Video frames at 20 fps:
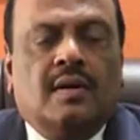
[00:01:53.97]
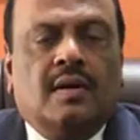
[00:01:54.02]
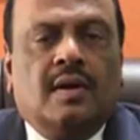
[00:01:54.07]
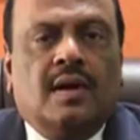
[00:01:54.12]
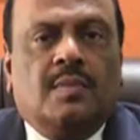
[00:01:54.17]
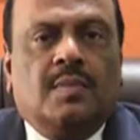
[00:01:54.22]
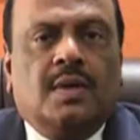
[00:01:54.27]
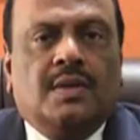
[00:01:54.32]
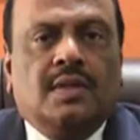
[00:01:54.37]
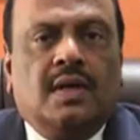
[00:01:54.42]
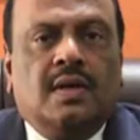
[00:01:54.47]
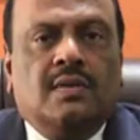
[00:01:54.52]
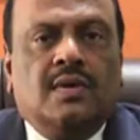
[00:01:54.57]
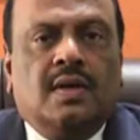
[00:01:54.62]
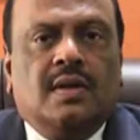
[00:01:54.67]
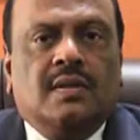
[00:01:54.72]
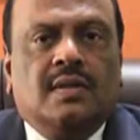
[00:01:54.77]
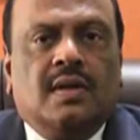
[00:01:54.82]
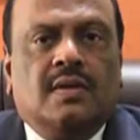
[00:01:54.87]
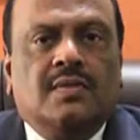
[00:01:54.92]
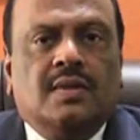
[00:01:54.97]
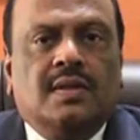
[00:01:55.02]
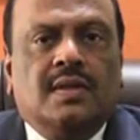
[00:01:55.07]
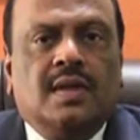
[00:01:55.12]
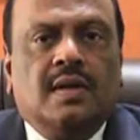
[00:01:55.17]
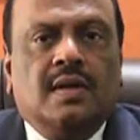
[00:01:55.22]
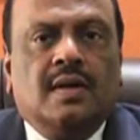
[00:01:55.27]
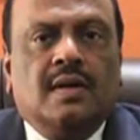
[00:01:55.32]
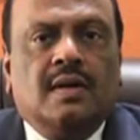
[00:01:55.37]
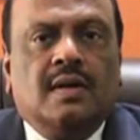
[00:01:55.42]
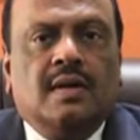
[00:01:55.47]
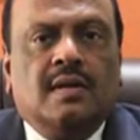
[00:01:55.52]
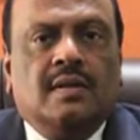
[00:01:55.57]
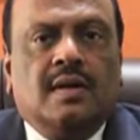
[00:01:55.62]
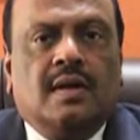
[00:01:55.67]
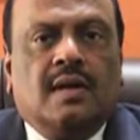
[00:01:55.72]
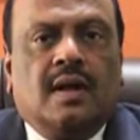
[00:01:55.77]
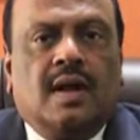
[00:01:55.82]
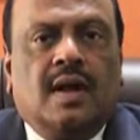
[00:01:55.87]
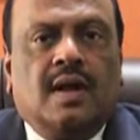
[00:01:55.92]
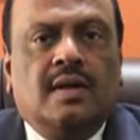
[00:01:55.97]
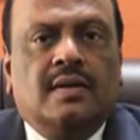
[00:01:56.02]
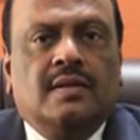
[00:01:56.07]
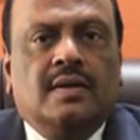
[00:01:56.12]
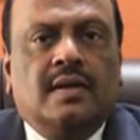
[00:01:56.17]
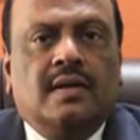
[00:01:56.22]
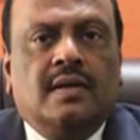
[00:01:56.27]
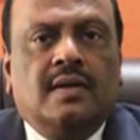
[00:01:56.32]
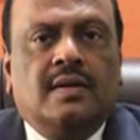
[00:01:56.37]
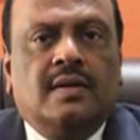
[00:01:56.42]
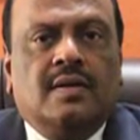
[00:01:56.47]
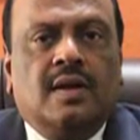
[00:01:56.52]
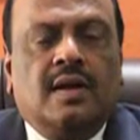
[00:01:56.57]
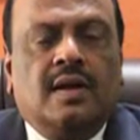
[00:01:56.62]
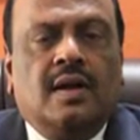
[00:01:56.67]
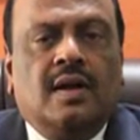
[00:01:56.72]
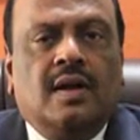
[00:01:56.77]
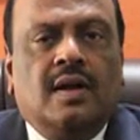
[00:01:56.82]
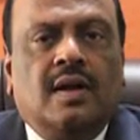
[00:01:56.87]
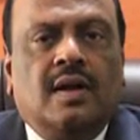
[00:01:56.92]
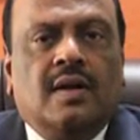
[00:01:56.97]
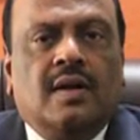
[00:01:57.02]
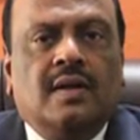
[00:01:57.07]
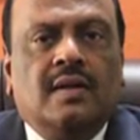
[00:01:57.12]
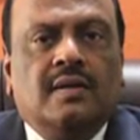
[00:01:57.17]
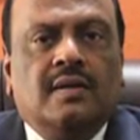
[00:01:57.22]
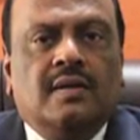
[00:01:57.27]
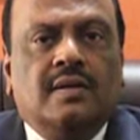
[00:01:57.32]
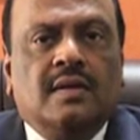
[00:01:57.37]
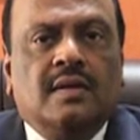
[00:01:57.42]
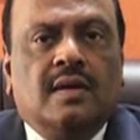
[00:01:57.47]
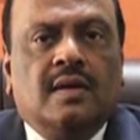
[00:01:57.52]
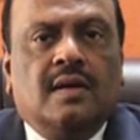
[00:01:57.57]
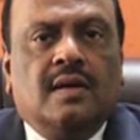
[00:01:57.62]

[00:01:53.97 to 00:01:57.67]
At present, we are servicing the clients in 13 countries